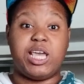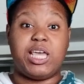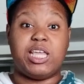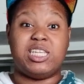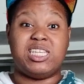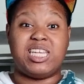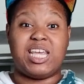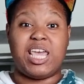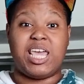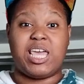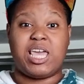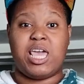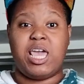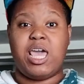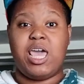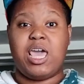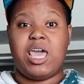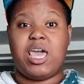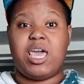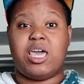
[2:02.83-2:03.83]

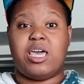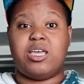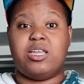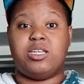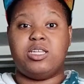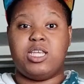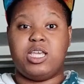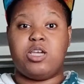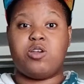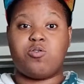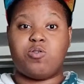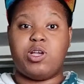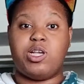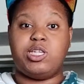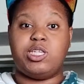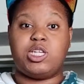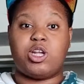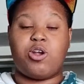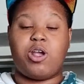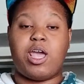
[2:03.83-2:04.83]
intake and
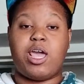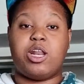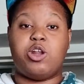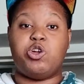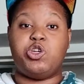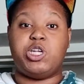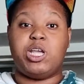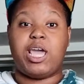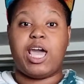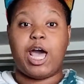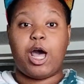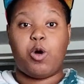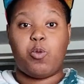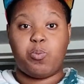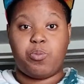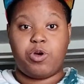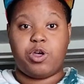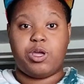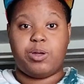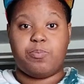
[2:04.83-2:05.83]
decrease their energy
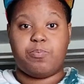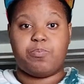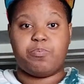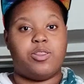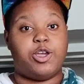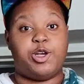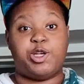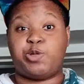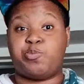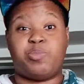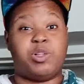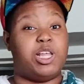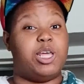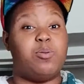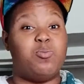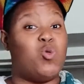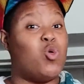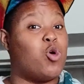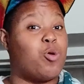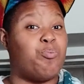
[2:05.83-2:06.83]
output. There's
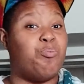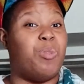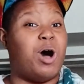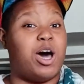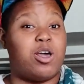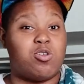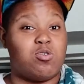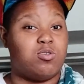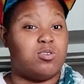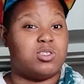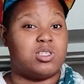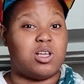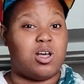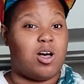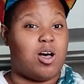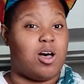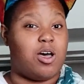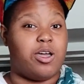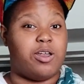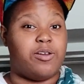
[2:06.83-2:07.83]
plenty more models
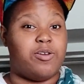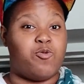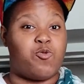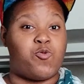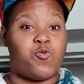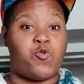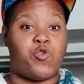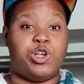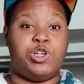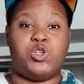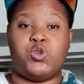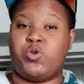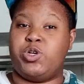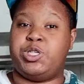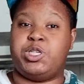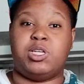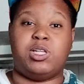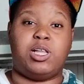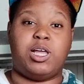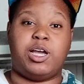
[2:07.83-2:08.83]
on
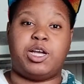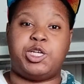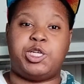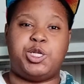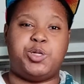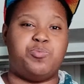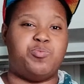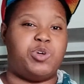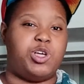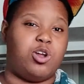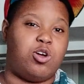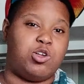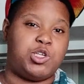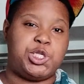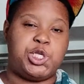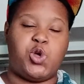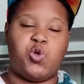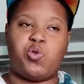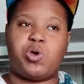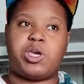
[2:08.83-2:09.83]
resource selection, but
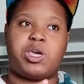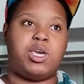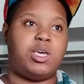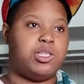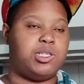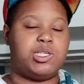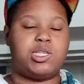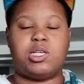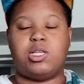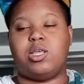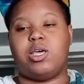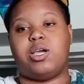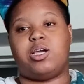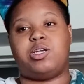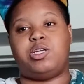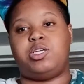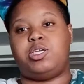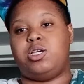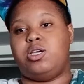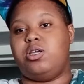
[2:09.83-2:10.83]
also kin
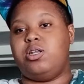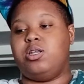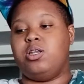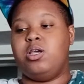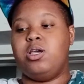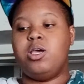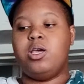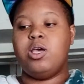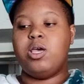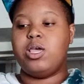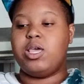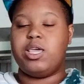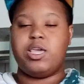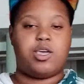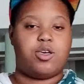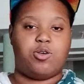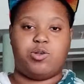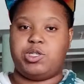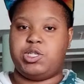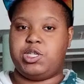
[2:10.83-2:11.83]
selection,
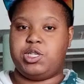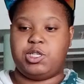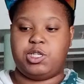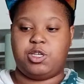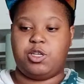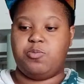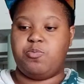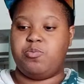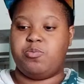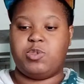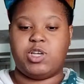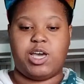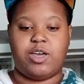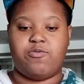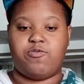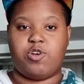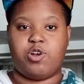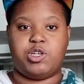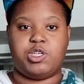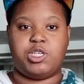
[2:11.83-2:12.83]
ecosystem
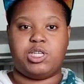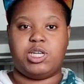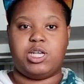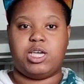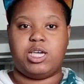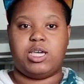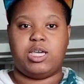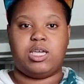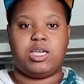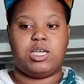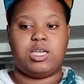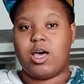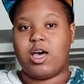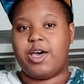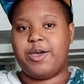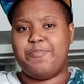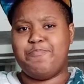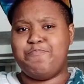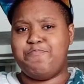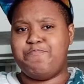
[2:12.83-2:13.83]
diversity.
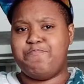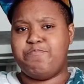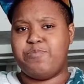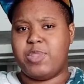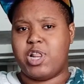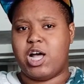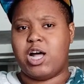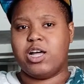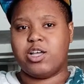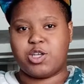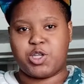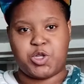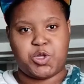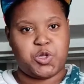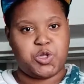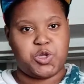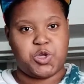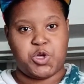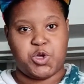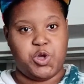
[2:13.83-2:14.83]
I'm not
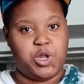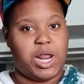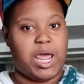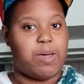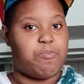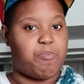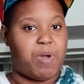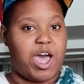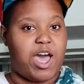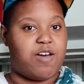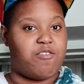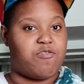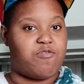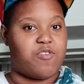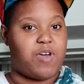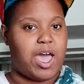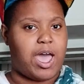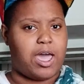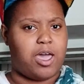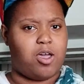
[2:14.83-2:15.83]
good at
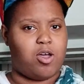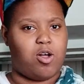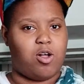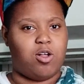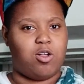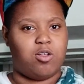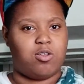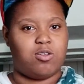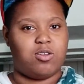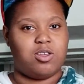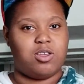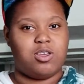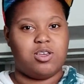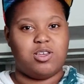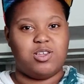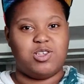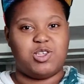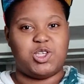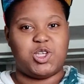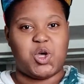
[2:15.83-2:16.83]
math at all,
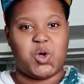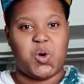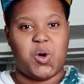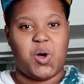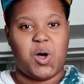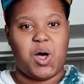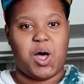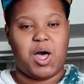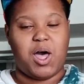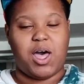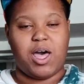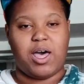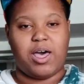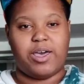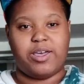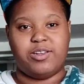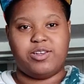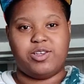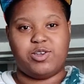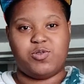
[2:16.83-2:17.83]
so
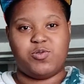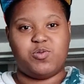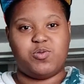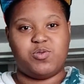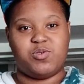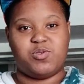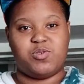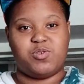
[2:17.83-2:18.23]
I don't